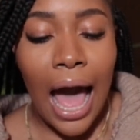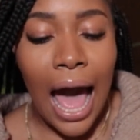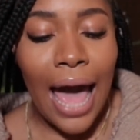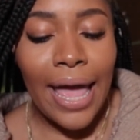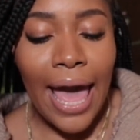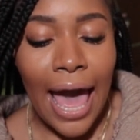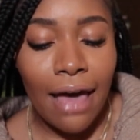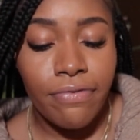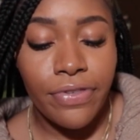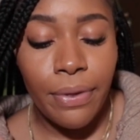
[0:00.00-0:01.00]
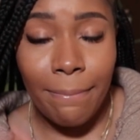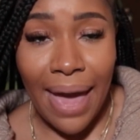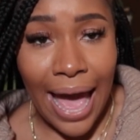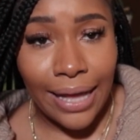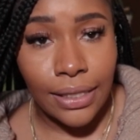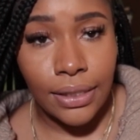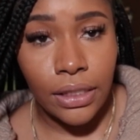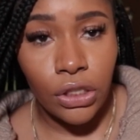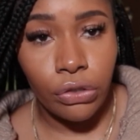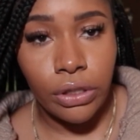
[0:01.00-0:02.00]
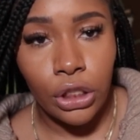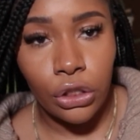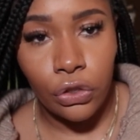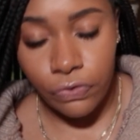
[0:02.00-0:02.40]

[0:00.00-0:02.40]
I have the matte sunscreen just